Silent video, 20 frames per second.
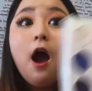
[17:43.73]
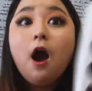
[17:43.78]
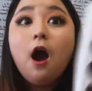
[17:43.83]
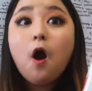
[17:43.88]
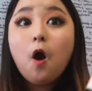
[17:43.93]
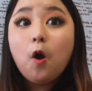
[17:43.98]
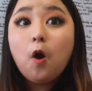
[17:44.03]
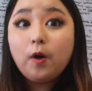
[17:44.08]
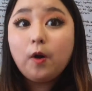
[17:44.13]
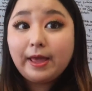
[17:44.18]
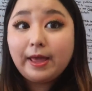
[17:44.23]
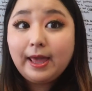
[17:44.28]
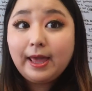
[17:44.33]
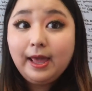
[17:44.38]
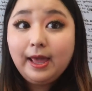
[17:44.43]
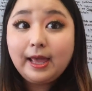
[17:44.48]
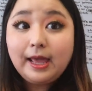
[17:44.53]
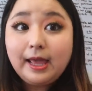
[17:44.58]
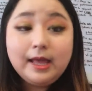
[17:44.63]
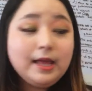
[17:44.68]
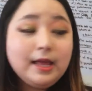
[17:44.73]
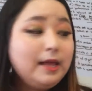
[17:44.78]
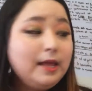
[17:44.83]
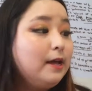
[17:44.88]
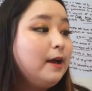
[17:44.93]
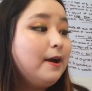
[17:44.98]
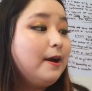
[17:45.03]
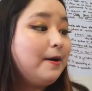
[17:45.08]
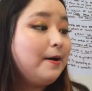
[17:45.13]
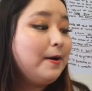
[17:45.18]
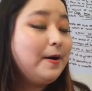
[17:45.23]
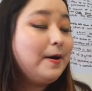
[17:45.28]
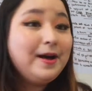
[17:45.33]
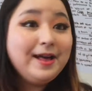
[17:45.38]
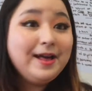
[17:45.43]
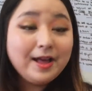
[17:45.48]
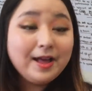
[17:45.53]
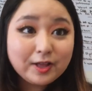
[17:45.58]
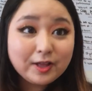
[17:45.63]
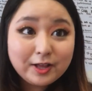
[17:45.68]
okay.
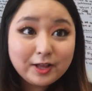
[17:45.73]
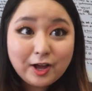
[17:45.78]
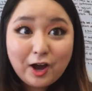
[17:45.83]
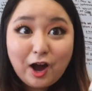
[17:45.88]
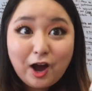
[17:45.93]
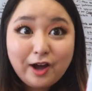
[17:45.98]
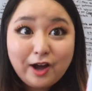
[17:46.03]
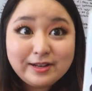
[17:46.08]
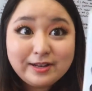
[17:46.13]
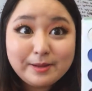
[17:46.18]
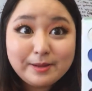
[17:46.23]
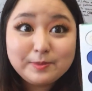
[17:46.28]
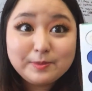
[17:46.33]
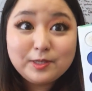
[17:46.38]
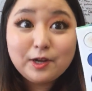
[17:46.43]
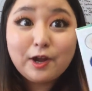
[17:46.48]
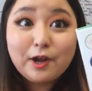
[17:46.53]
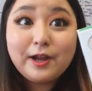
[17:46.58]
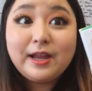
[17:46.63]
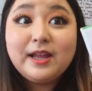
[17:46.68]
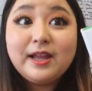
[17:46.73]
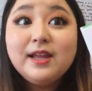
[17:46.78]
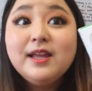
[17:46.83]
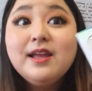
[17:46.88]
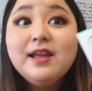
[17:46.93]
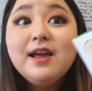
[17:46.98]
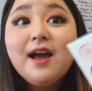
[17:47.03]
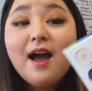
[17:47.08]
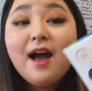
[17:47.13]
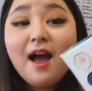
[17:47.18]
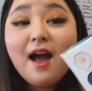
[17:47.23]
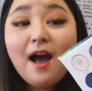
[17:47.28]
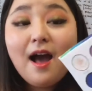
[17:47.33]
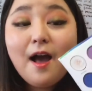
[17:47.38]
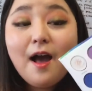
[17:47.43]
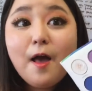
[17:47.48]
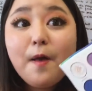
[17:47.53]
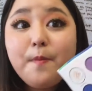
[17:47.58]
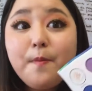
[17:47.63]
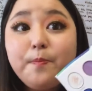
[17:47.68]
God, I'm sorry.
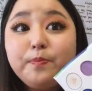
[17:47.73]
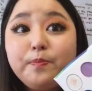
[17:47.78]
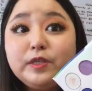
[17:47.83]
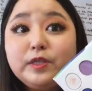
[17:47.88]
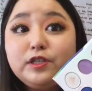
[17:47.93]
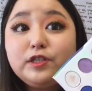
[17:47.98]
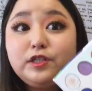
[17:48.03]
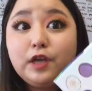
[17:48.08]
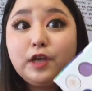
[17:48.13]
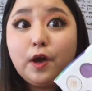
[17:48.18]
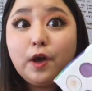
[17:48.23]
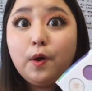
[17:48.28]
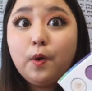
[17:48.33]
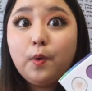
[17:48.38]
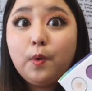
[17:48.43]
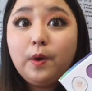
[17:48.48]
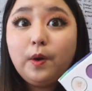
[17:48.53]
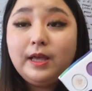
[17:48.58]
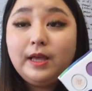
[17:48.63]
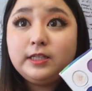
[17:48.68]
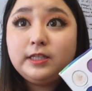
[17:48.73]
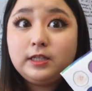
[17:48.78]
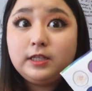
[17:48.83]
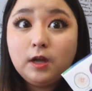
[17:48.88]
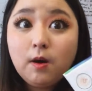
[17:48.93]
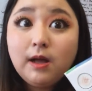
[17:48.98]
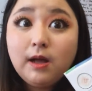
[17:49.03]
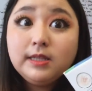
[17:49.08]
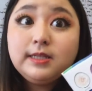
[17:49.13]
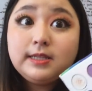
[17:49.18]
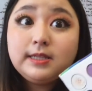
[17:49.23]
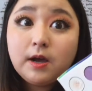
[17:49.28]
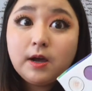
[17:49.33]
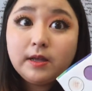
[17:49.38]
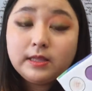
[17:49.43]
So it's still on sale at the